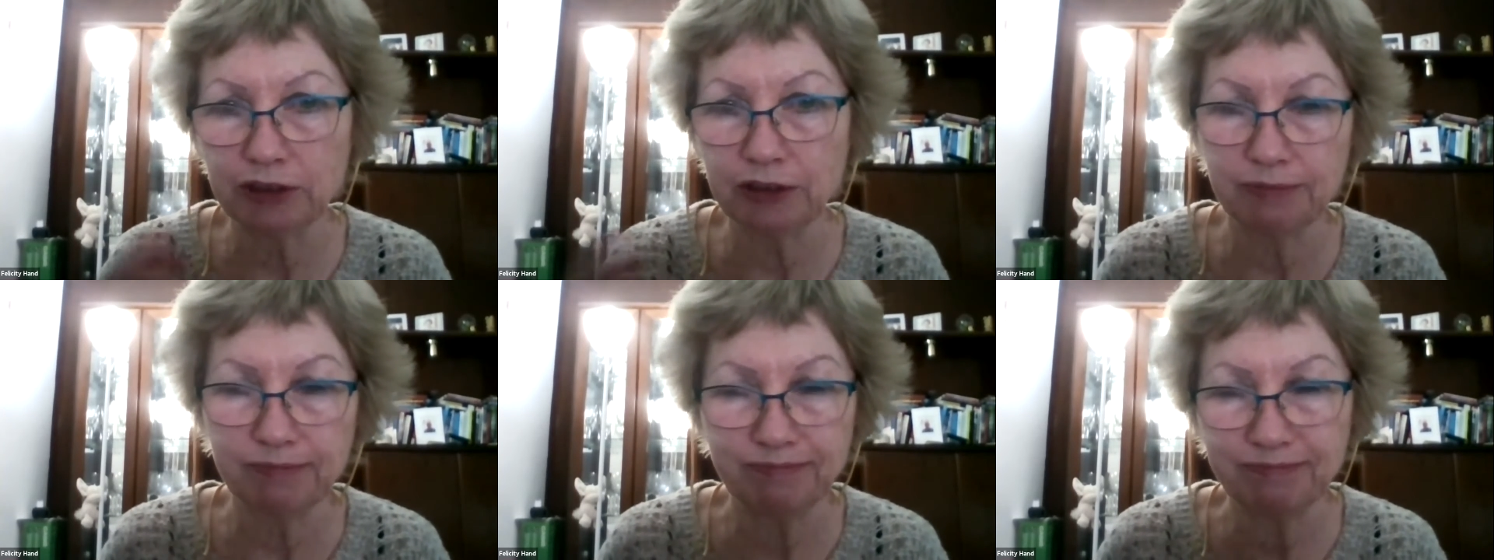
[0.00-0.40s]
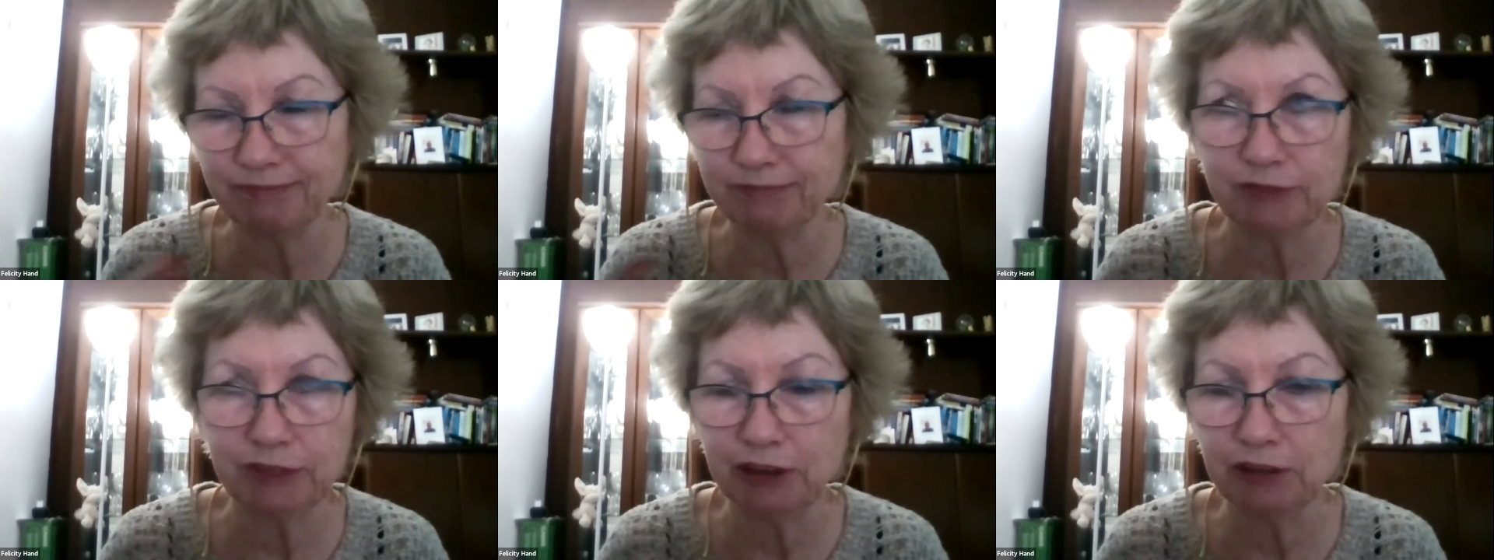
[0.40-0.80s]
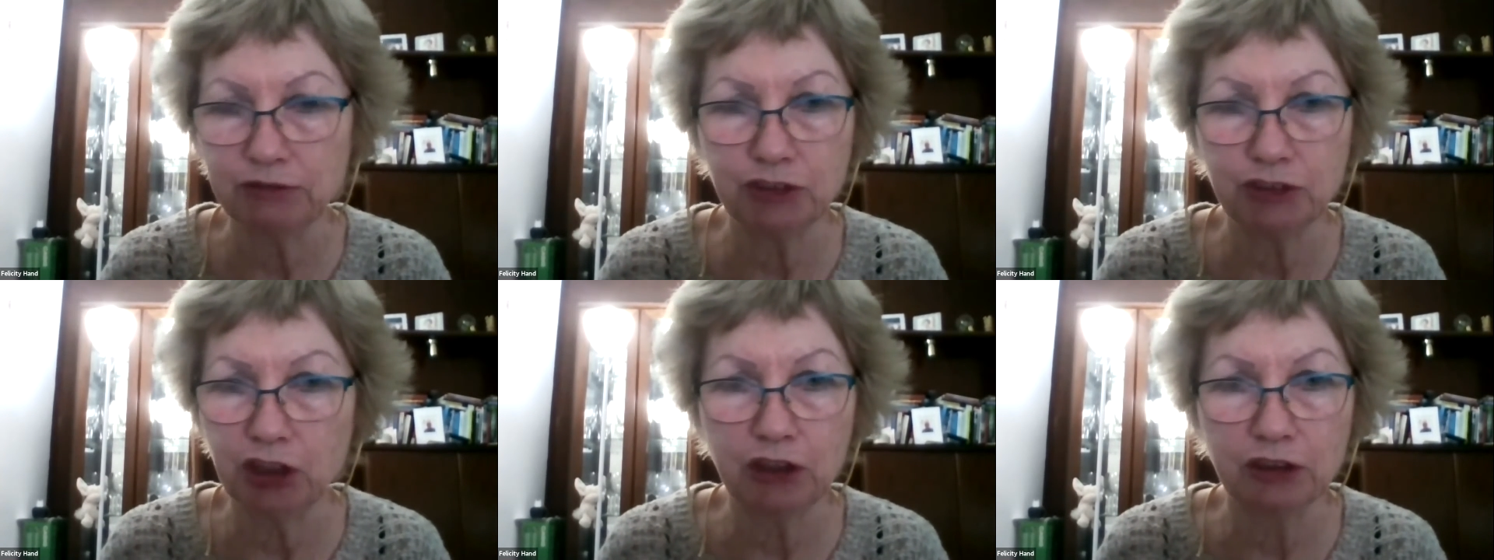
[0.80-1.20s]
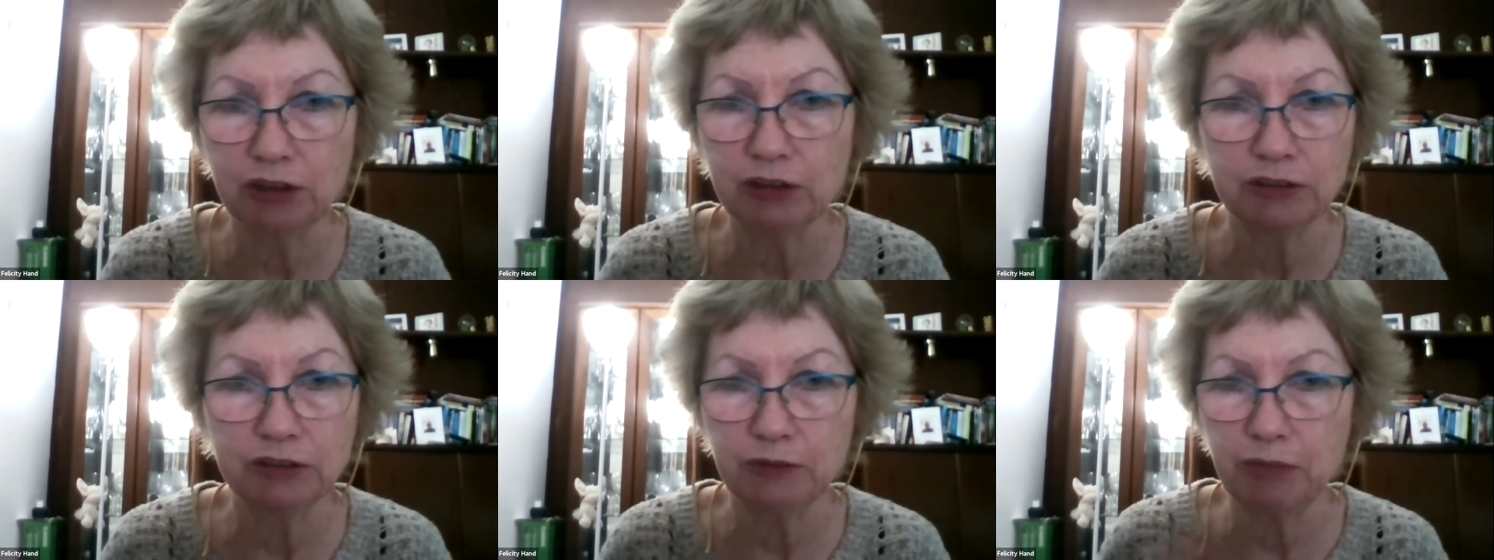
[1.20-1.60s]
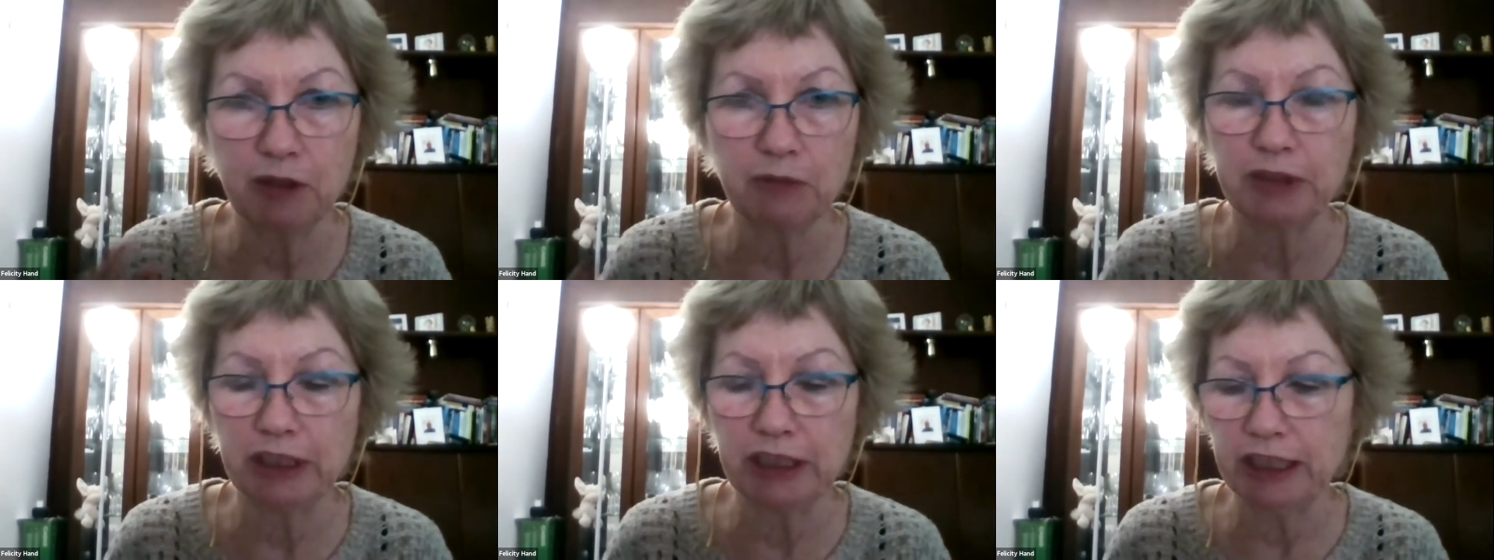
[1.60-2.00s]
and, journals and
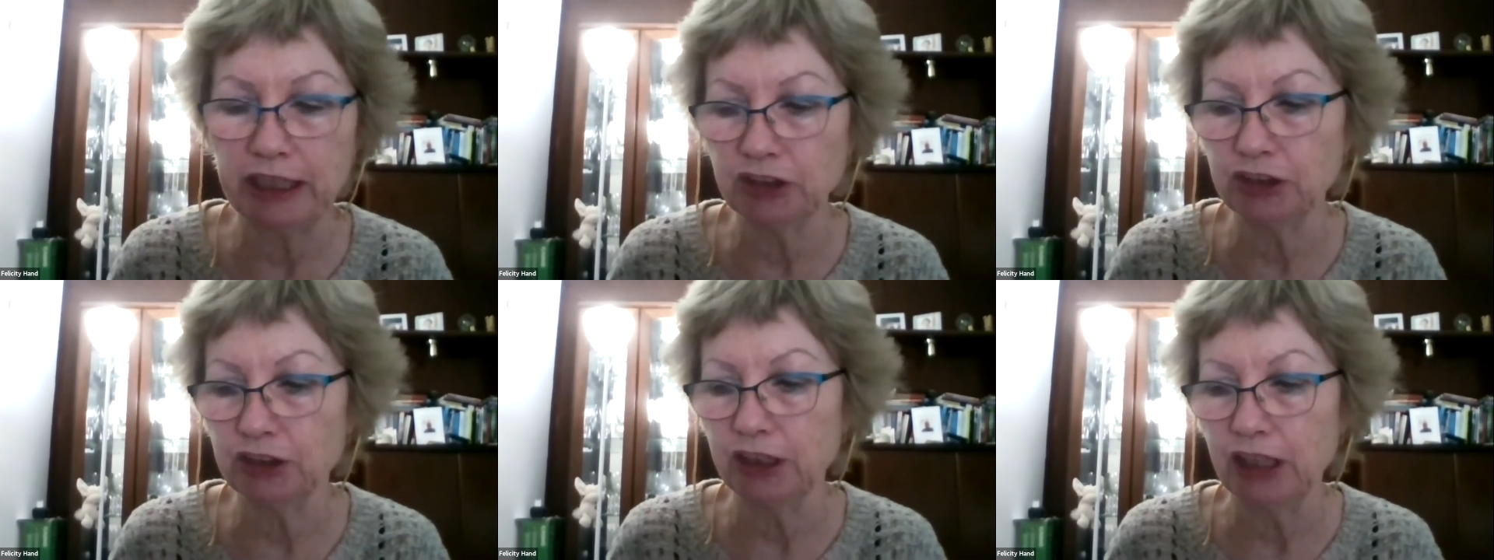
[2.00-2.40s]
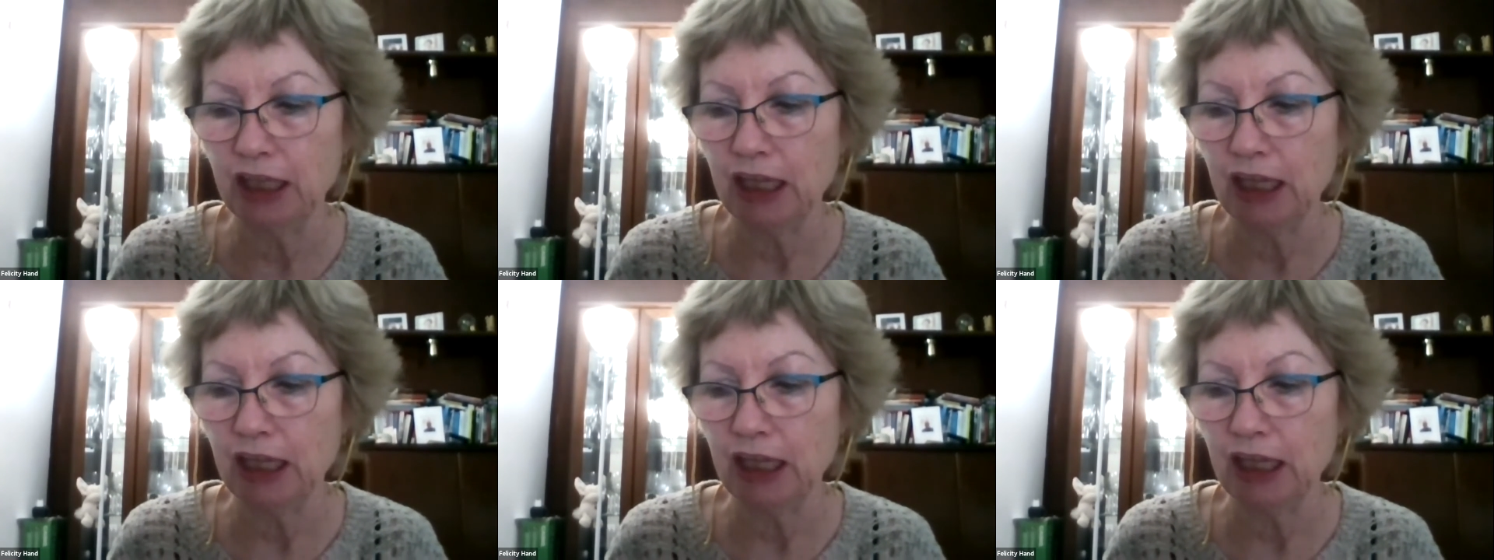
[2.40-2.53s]
publication,